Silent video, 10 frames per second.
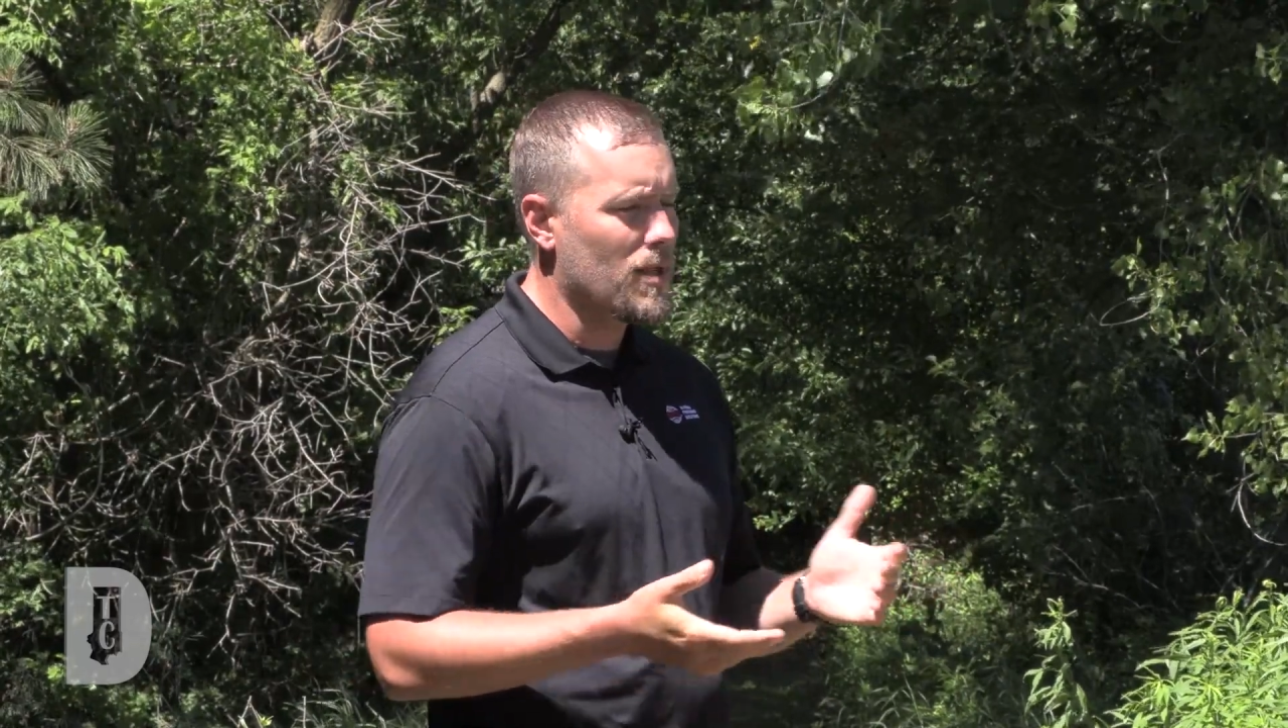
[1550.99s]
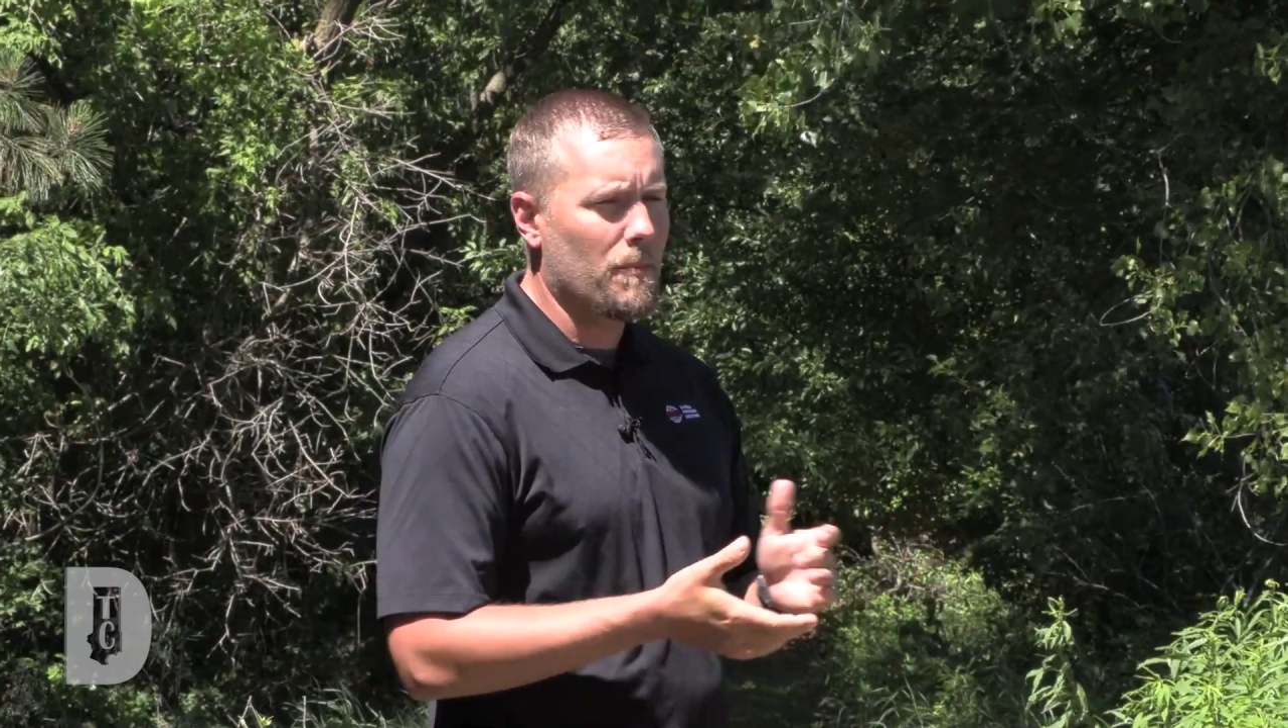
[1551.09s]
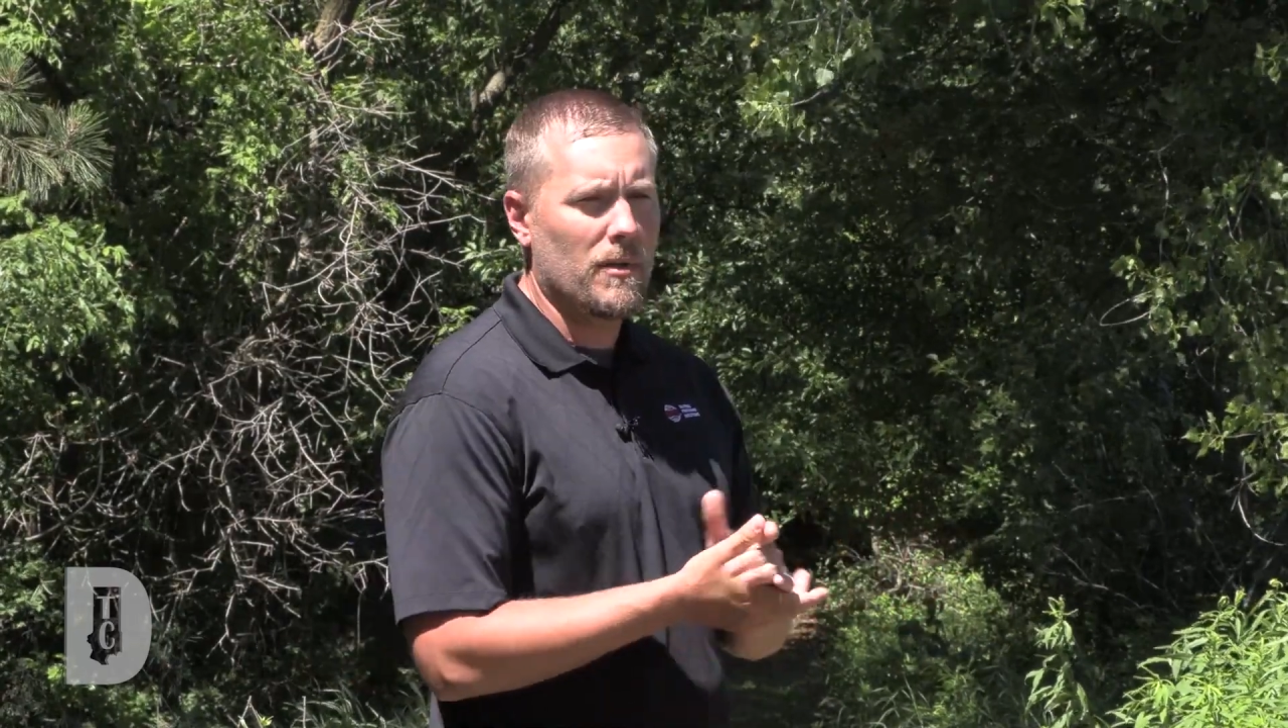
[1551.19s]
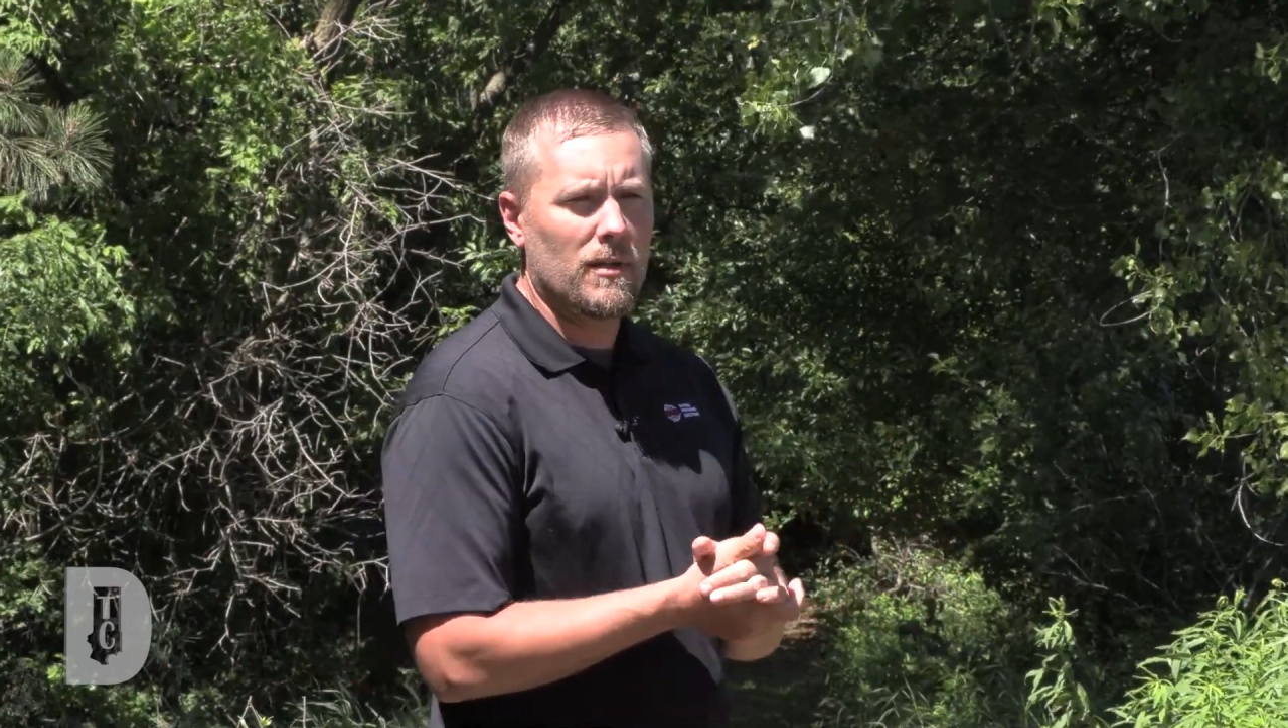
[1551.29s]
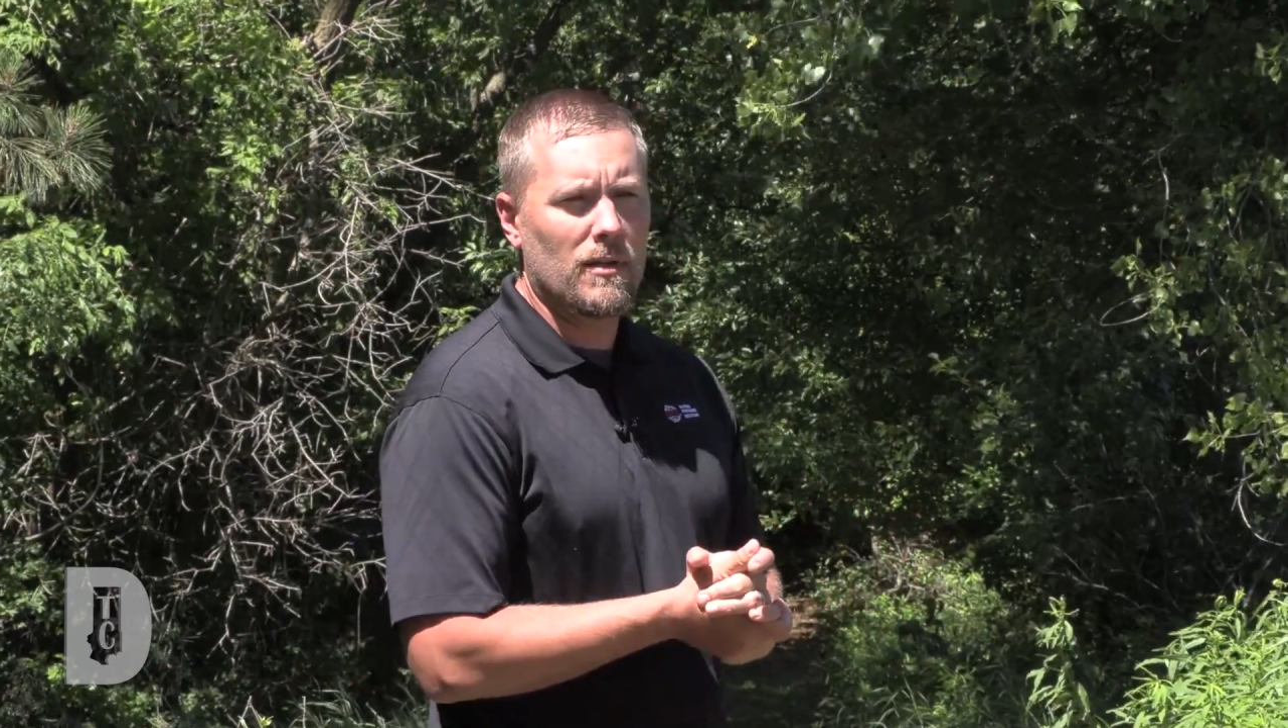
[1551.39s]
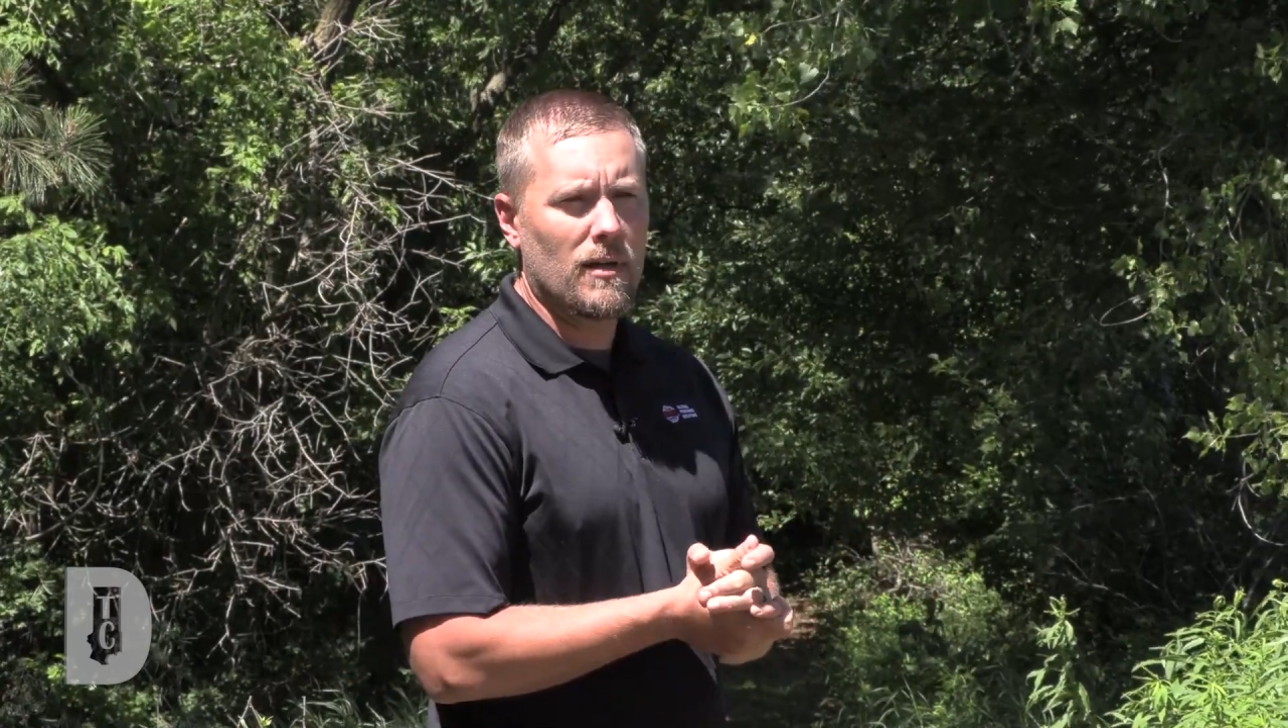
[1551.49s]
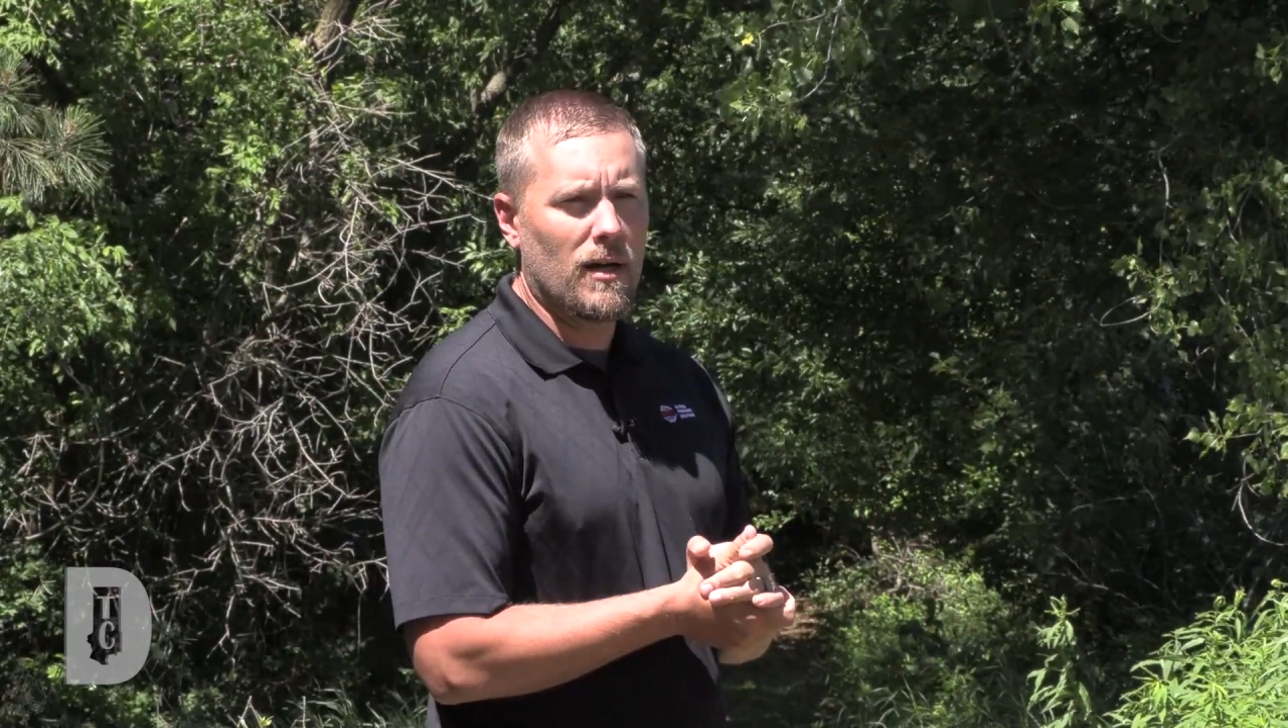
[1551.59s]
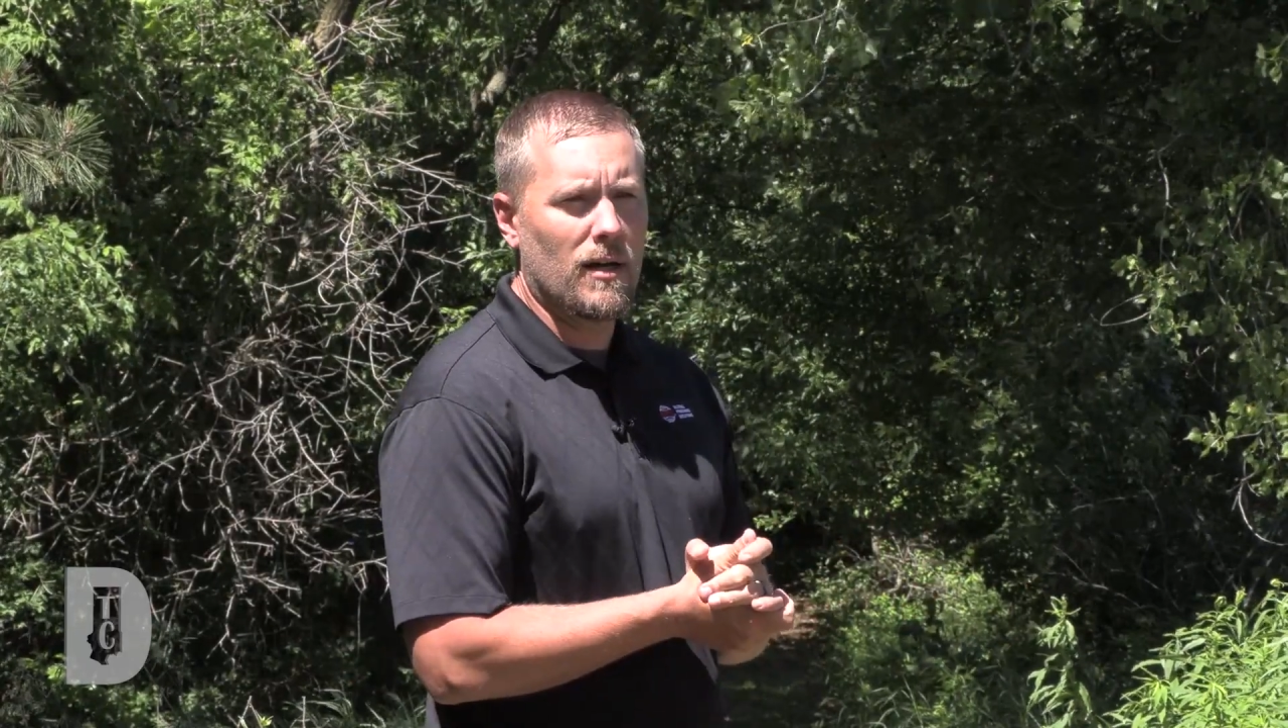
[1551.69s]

something